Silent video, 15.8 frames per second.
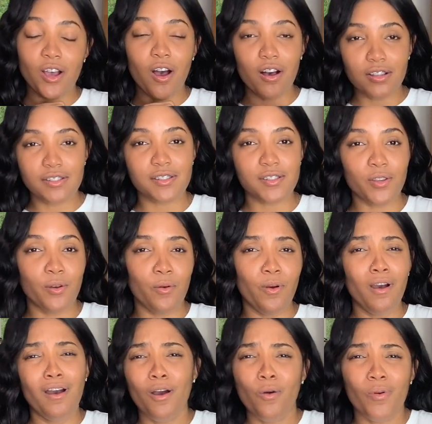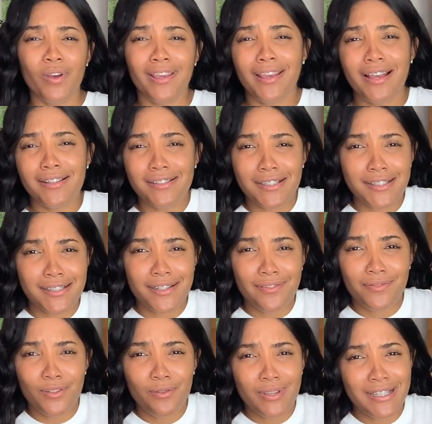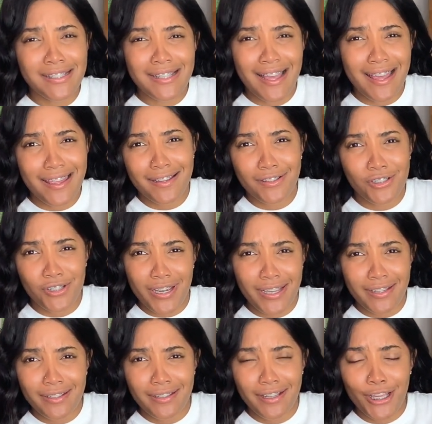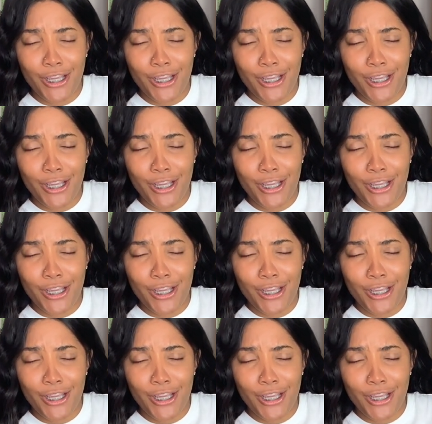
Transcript: Also, we can't just leave the wings high and dry.